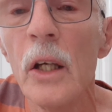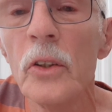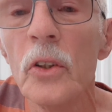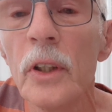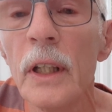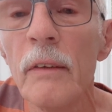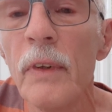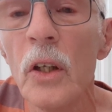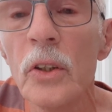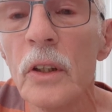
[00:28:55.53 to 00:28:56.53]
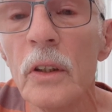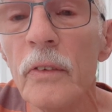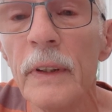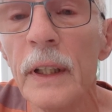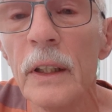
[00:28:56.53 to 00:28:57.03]
Just leave those 2
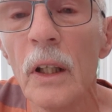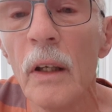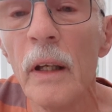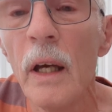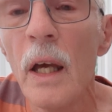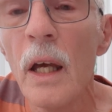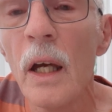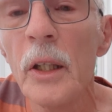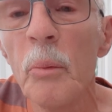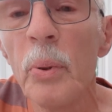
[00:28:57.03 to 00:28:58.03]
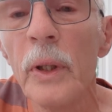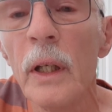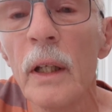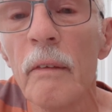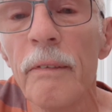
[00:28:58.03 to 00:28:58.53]
fingers on, and you put your
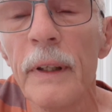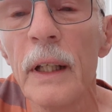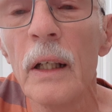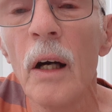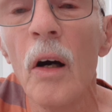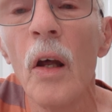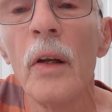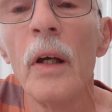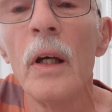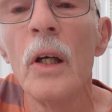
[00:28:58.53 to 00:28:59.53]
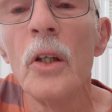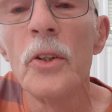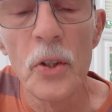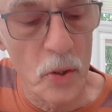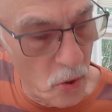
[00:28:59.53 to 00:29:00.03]
little finger on
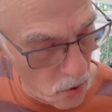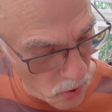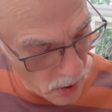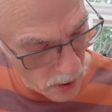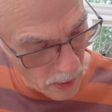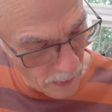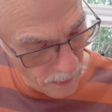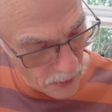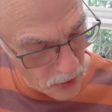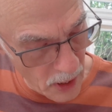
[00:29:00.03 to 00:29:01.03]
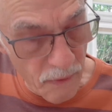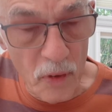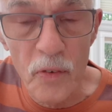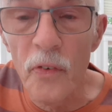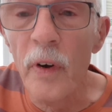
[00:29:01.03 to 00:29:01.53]
to the
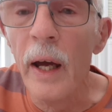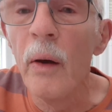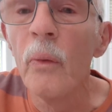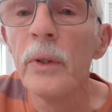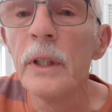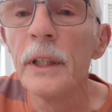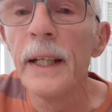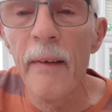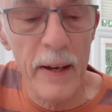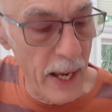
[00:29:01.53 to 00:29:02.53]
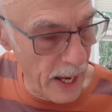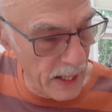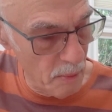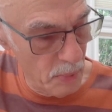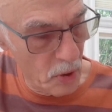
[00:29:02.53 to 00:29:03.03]
7th fret, which is now an
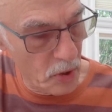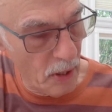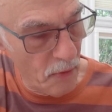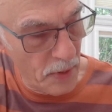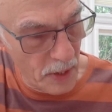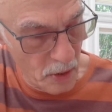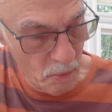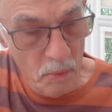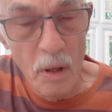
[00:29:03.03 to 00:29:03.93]
A because everything's